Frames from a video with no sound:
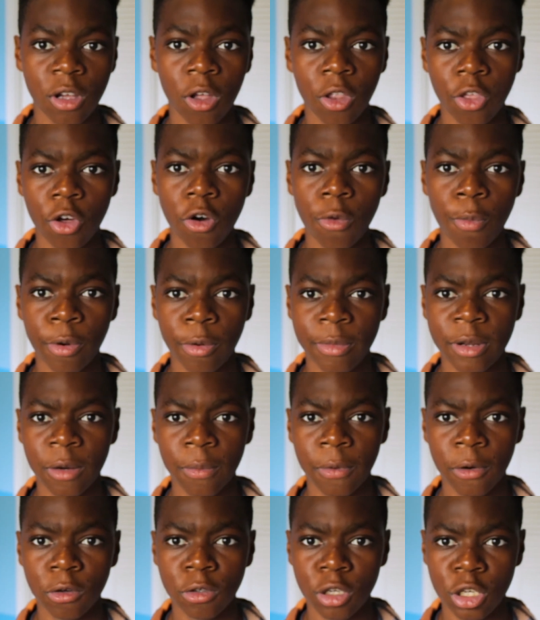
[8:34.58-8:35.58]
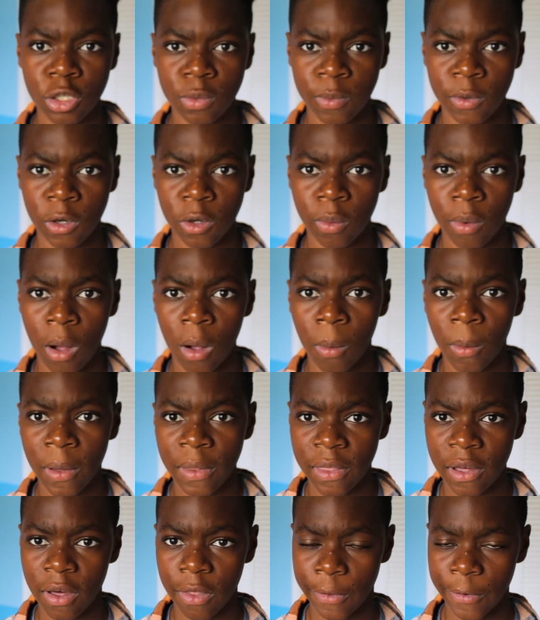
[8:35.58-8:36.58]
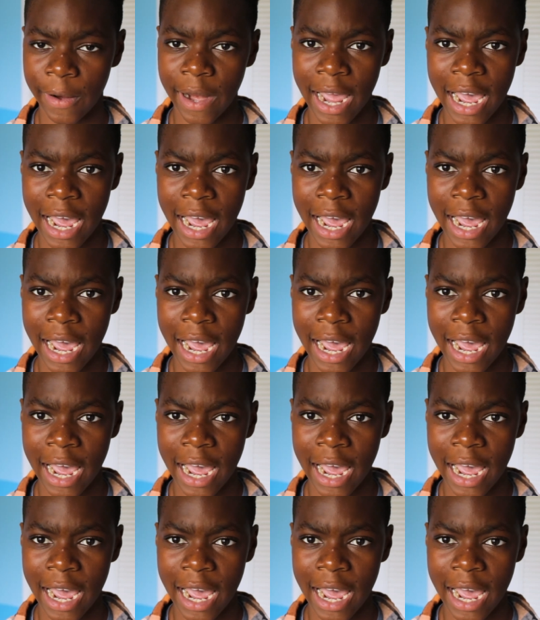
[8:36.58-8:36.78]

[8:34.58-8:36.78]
although Premiere Pro does work well with other